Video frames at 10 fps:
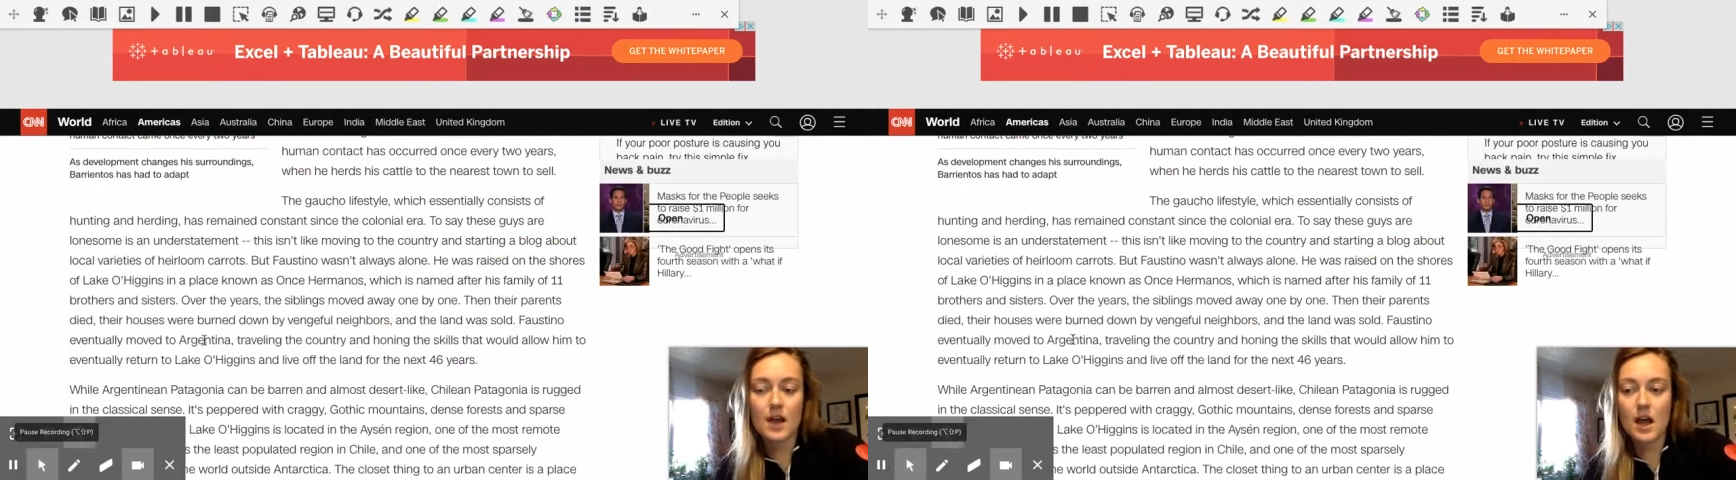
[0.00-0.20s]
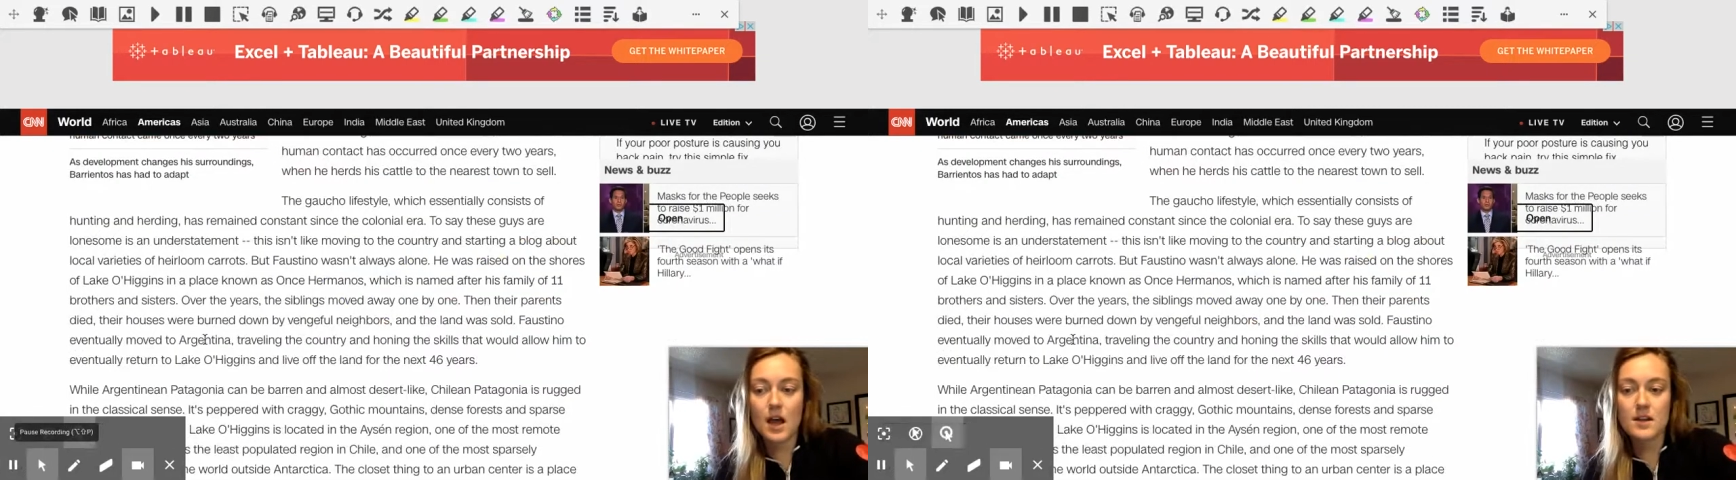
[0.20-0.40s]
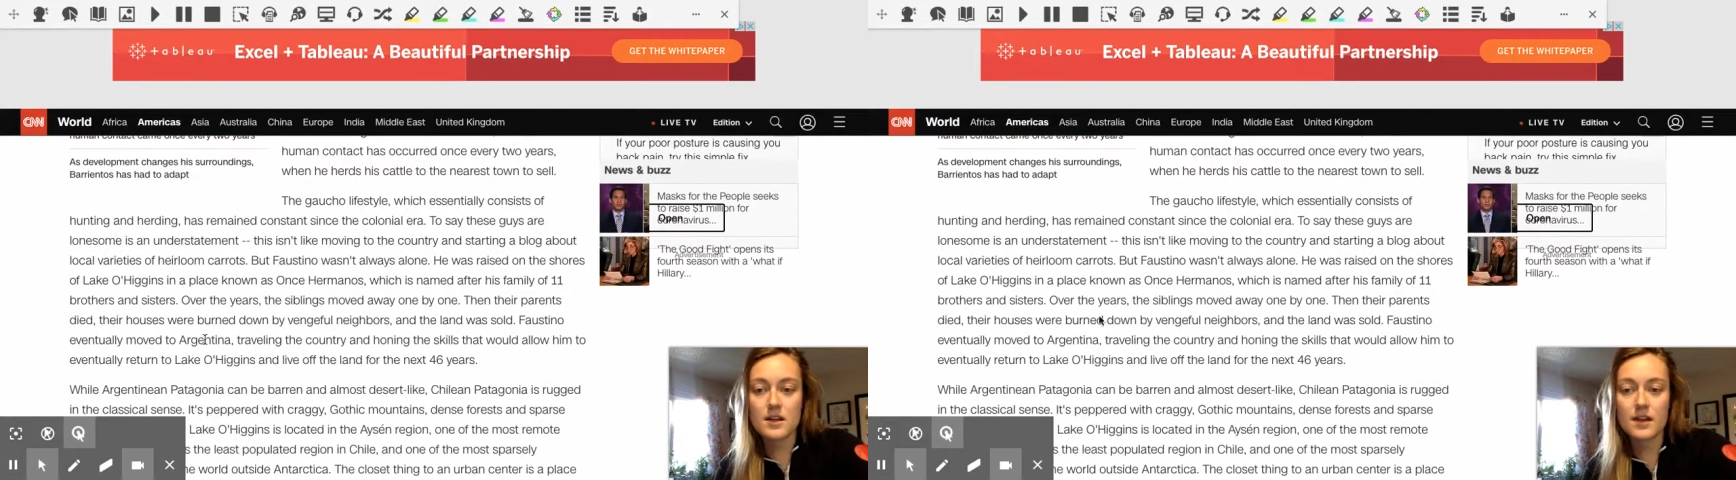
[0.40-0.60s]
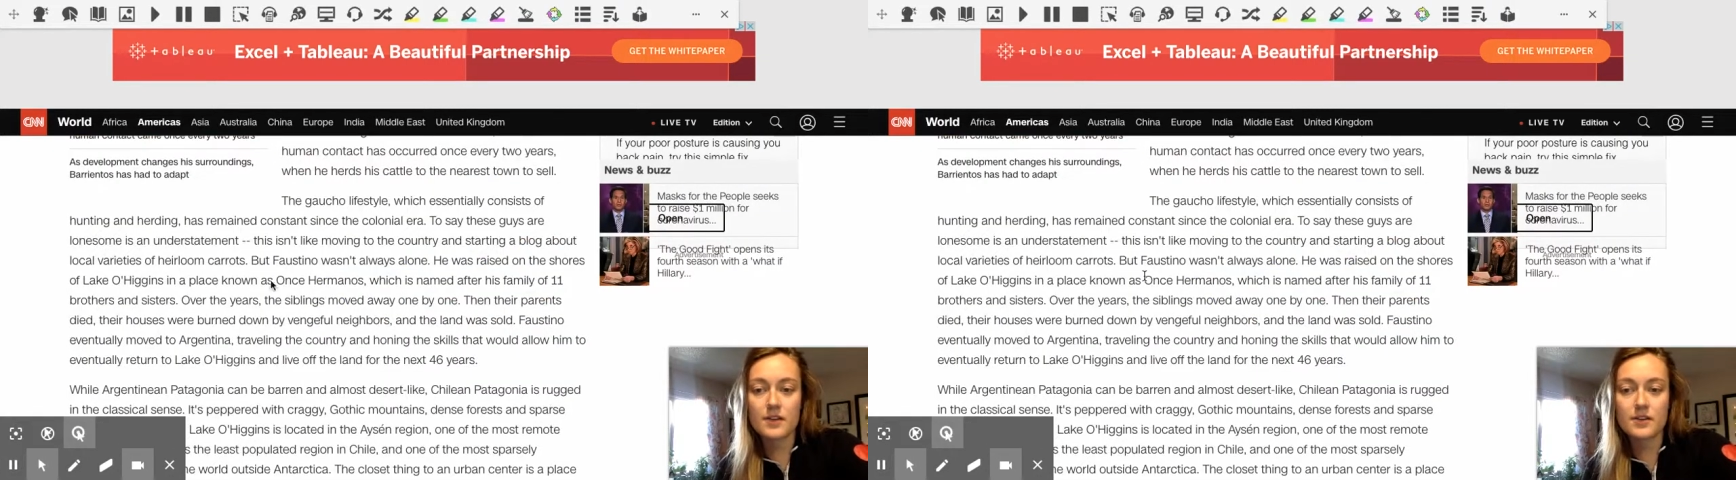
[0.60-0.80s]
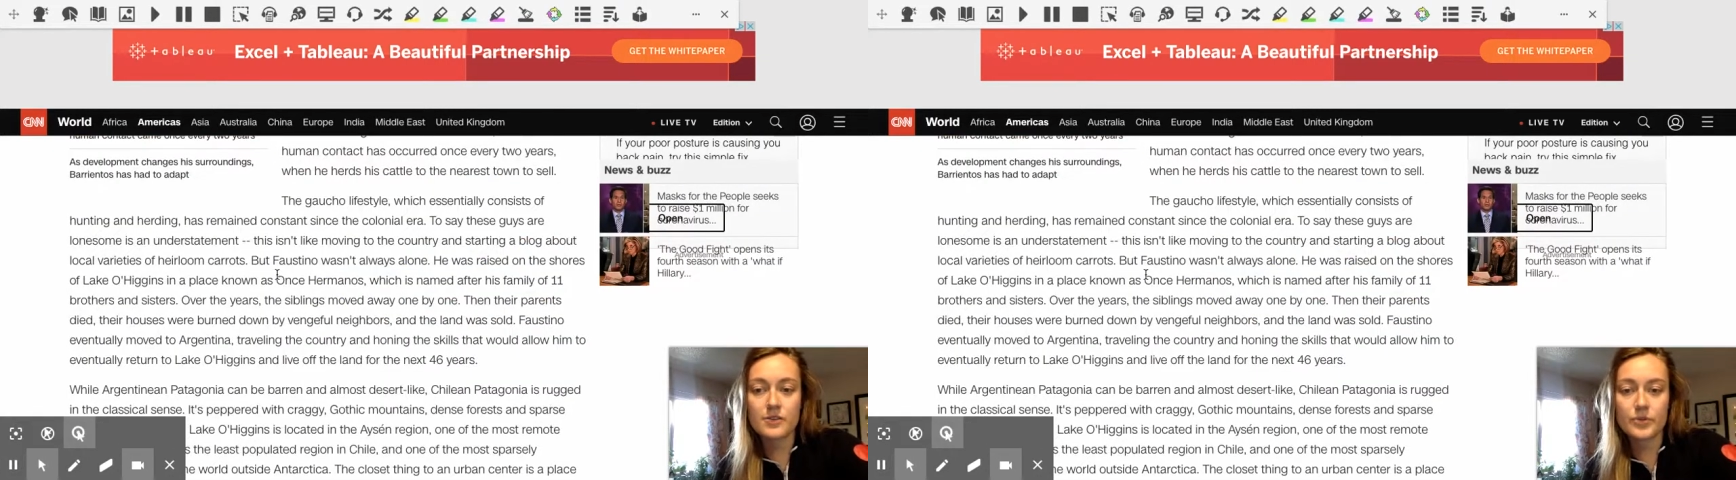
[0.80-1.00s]

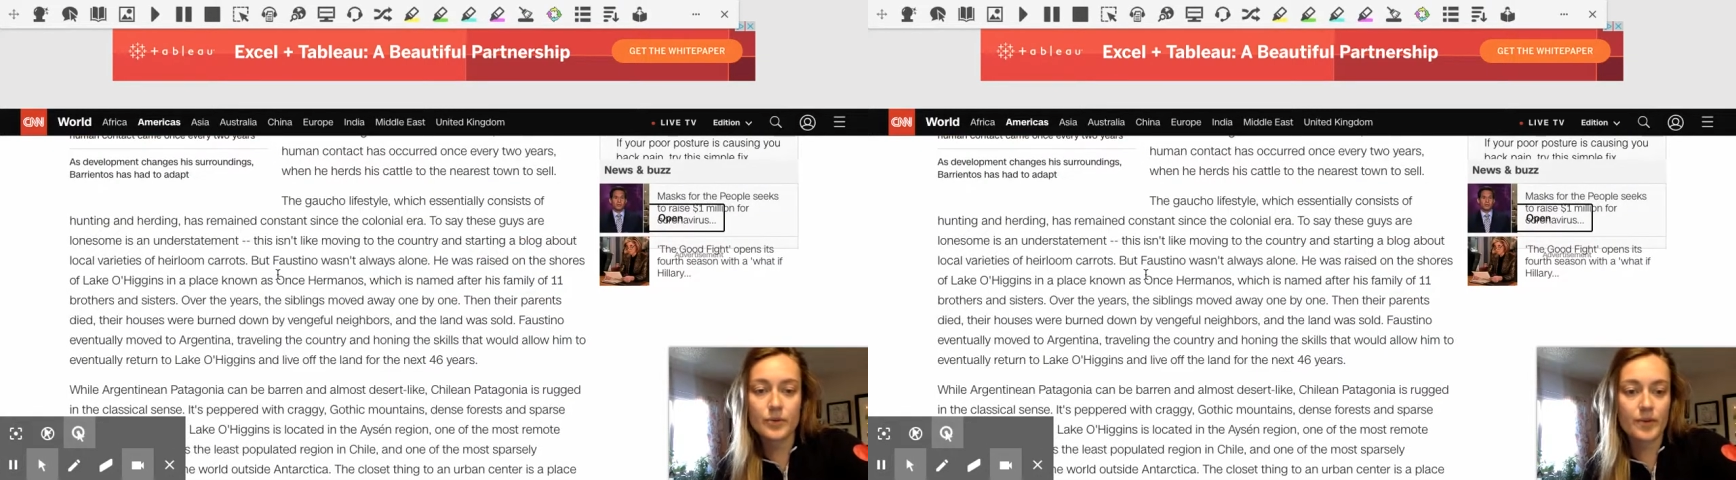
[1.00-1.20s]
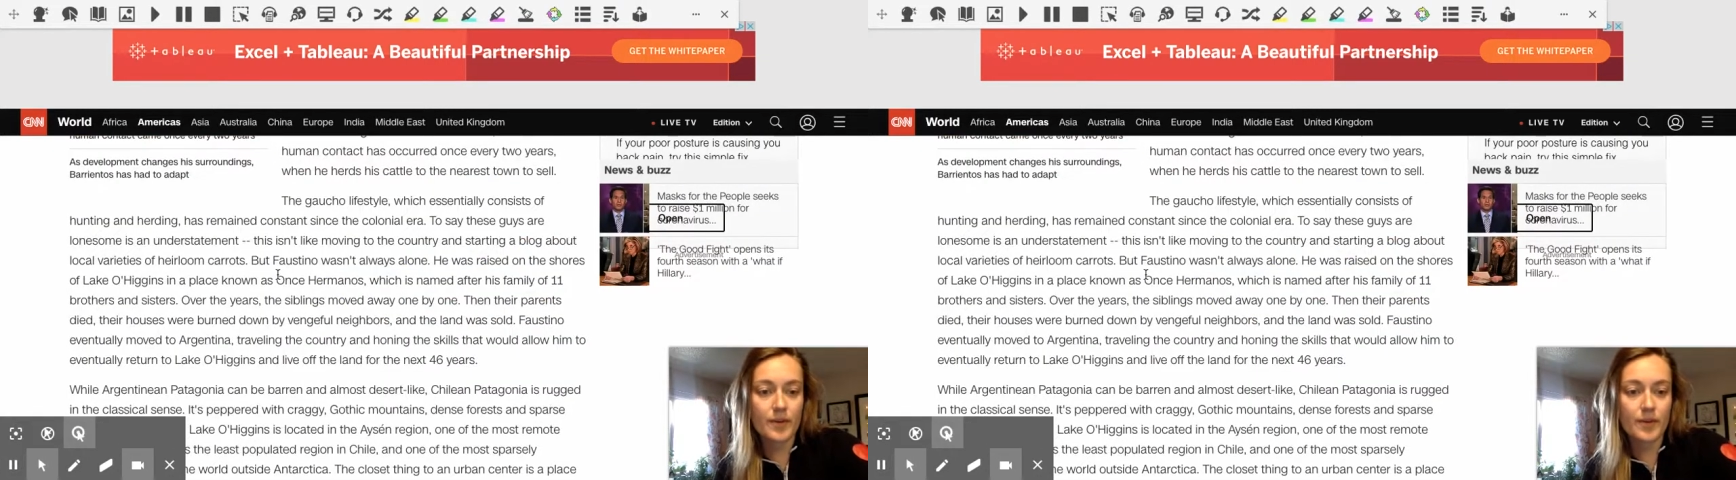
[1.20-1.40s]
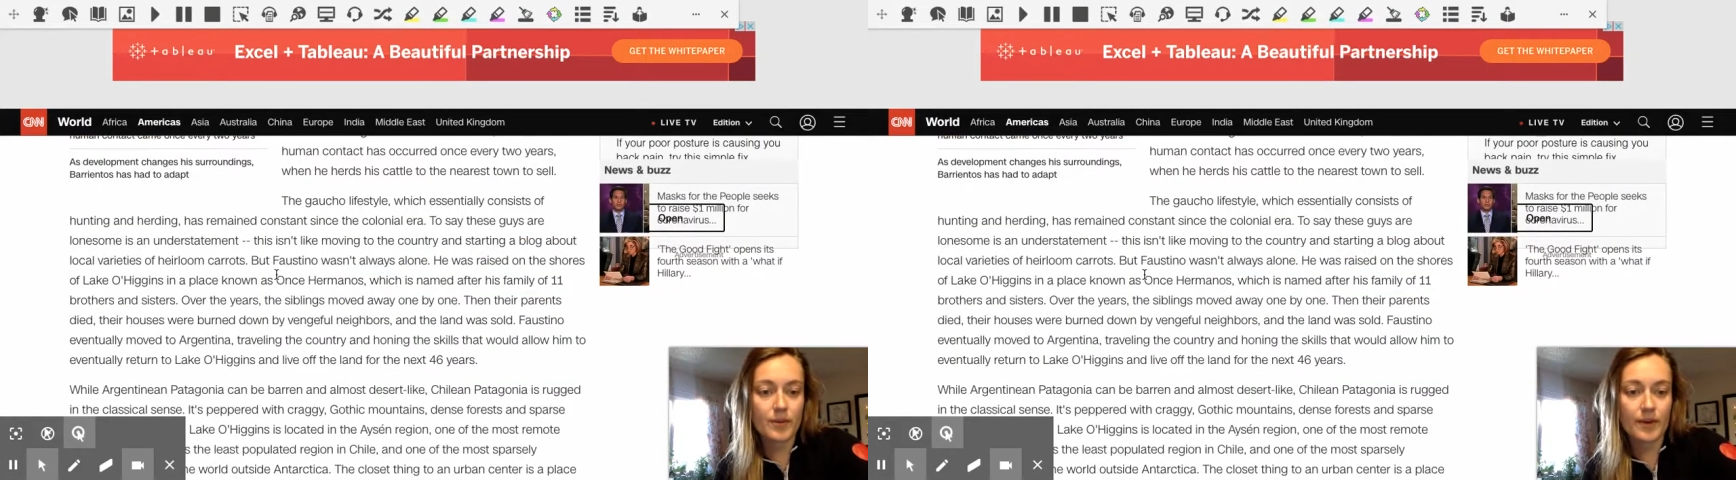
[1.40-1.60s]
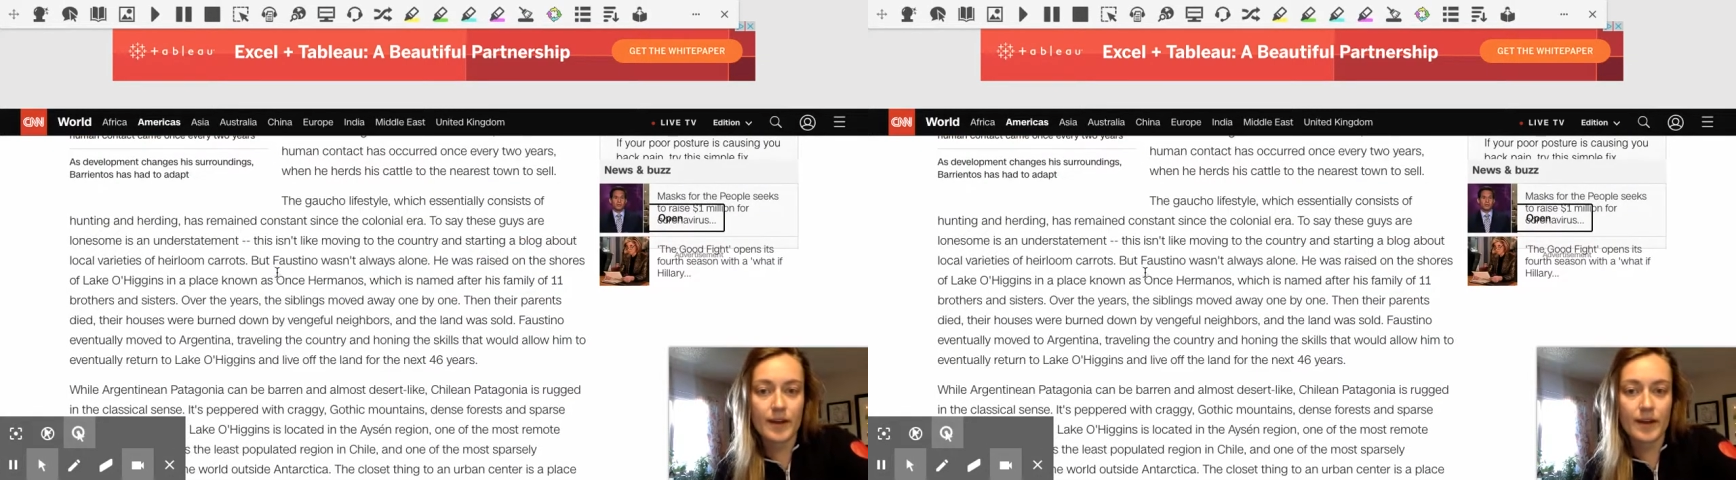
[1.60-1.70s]
Another tool that you can